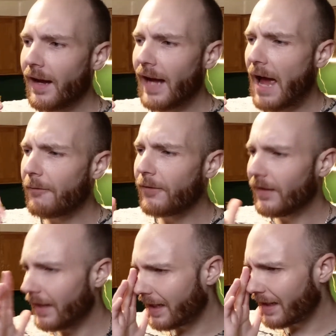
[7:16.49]
I
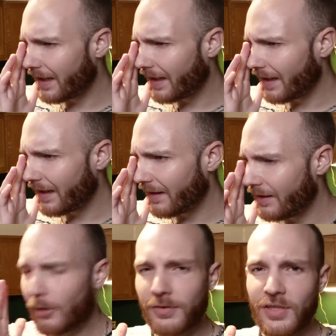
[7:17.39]
feel like
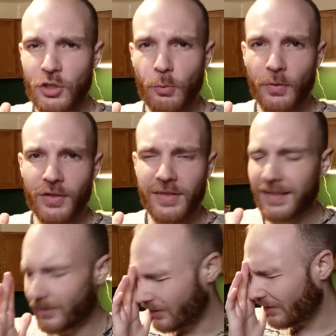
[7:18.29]
those
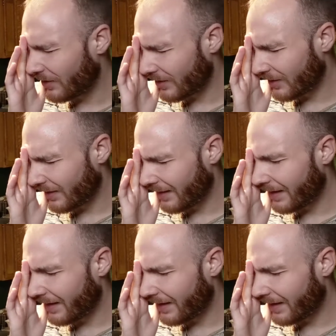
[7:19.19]
youpers,